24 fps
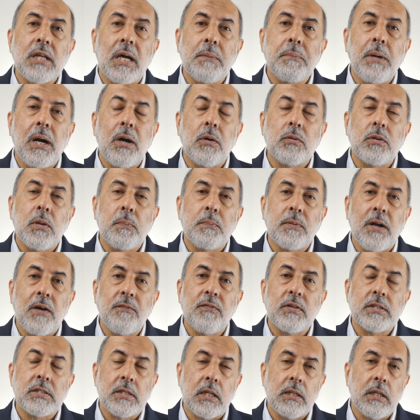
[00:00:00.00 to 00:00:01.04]
about the
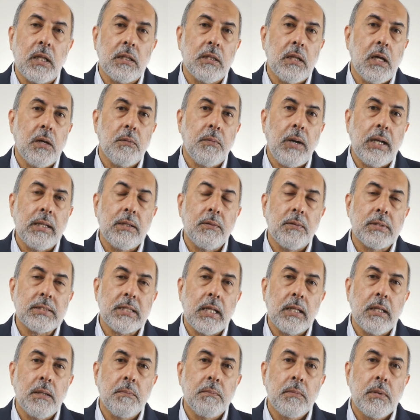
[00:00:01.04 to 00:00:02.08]
Prophet sallallahu alaihi
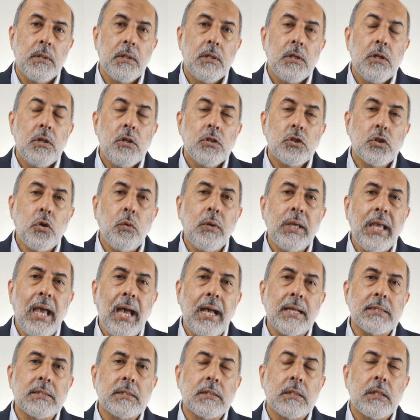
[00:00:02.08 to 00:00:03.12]
wasallam. So he
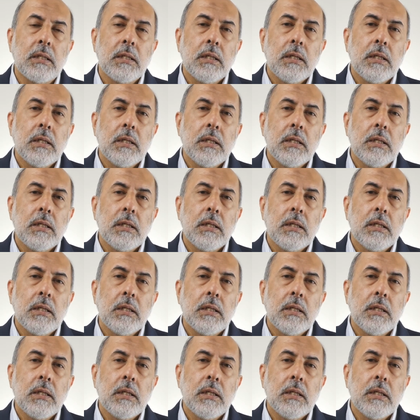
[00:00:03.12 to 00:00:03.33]
asked,